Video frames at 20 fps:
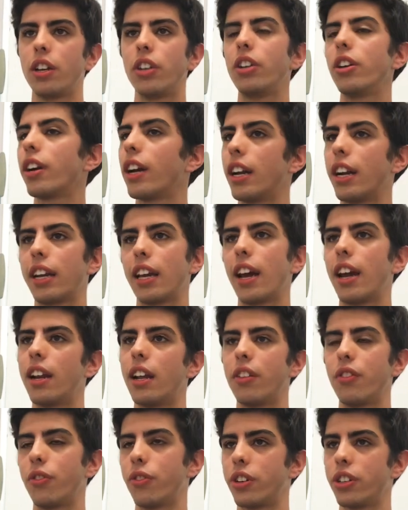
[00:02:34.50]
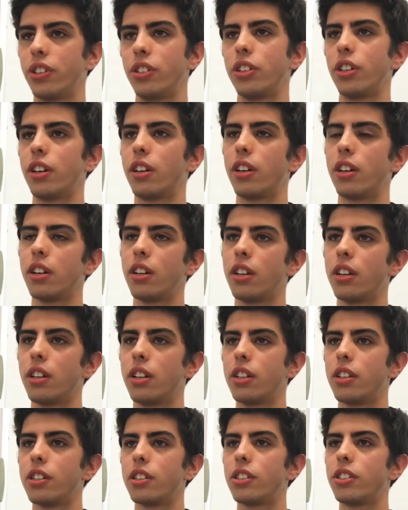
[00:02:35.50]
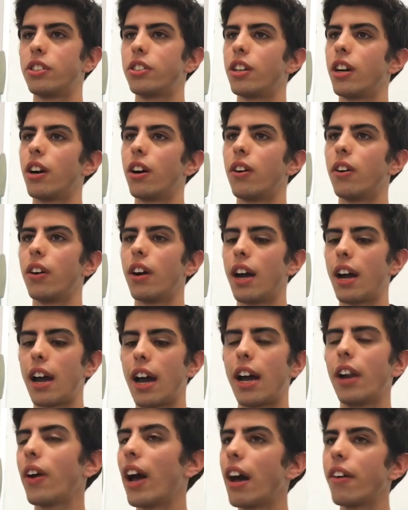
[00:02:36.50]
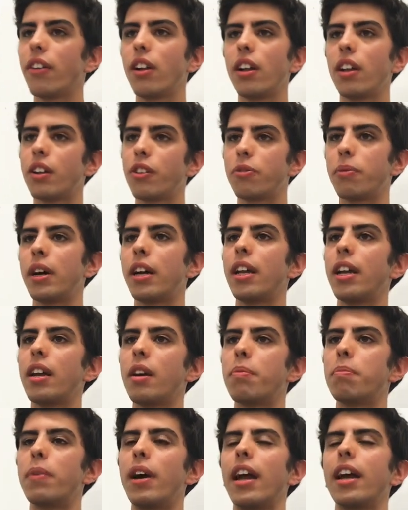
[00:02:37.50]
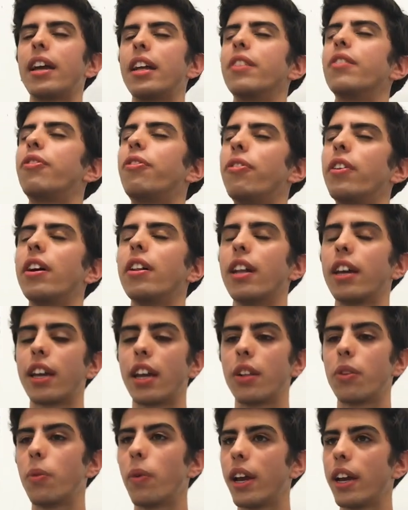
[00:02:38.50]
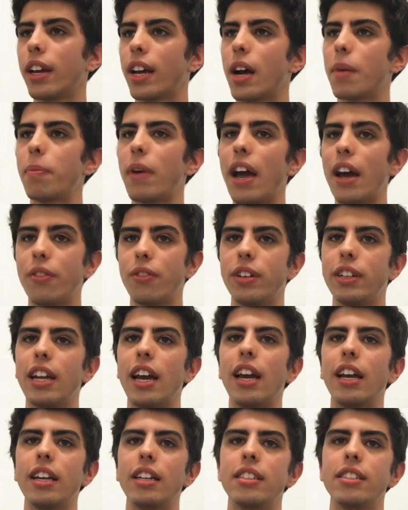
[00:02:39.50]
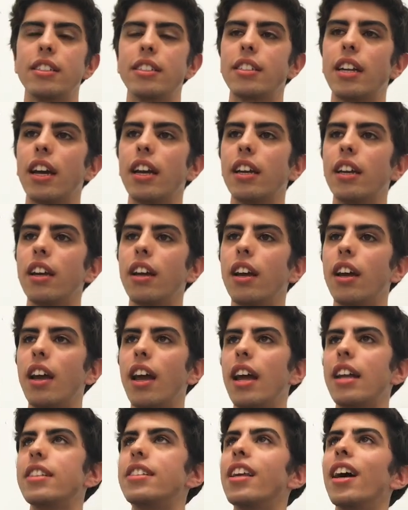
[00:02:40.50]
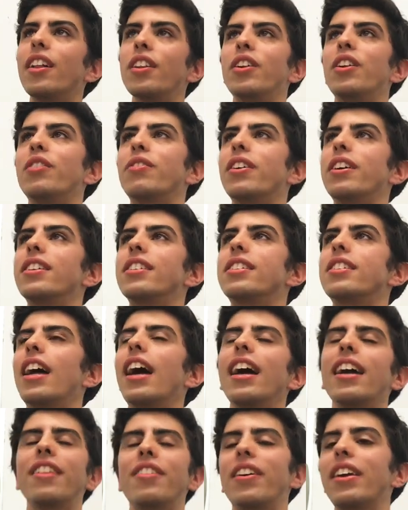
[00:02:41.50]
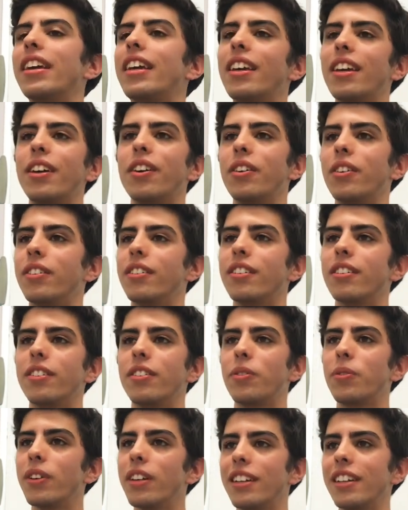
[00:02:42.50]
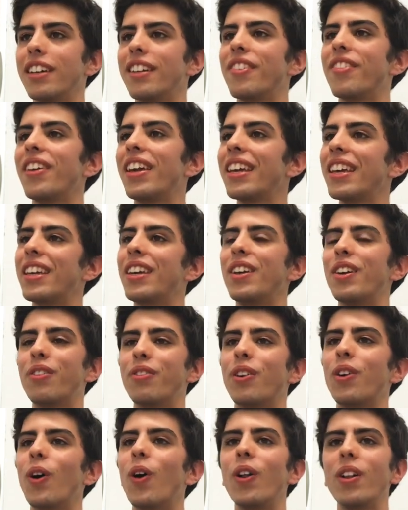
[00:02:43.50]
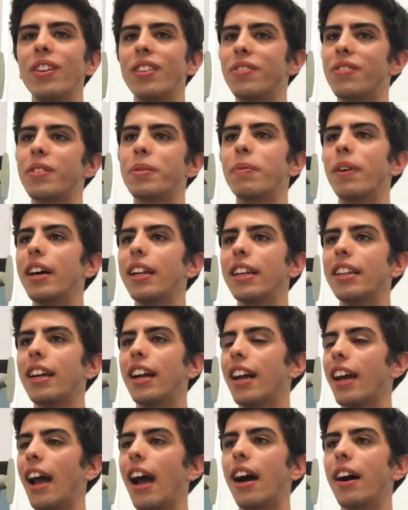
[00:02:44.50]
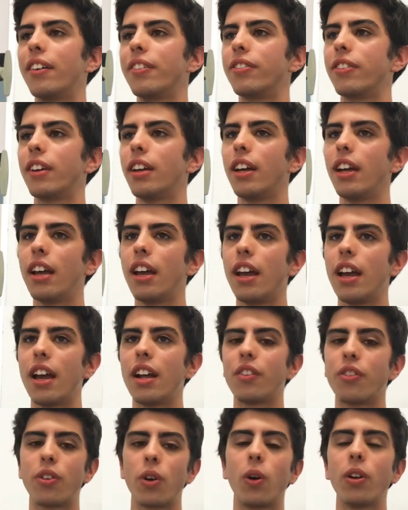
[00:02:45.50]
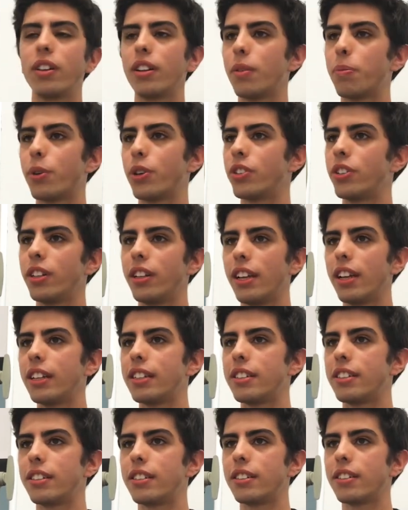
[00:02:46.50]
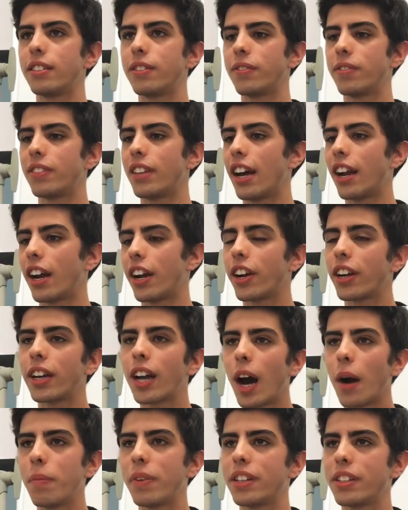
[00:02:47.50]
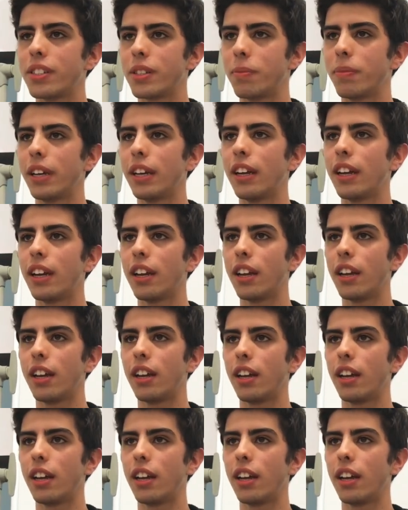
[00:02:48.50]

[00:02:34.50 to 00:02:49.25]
you're gonna get it for sure. So I don't have a lot of money, but I can feel, I can wake up every day and say, and tell the universe, hey, thank you. Really, thank you for all of the money that I have and for all the opportunities that are coming to me.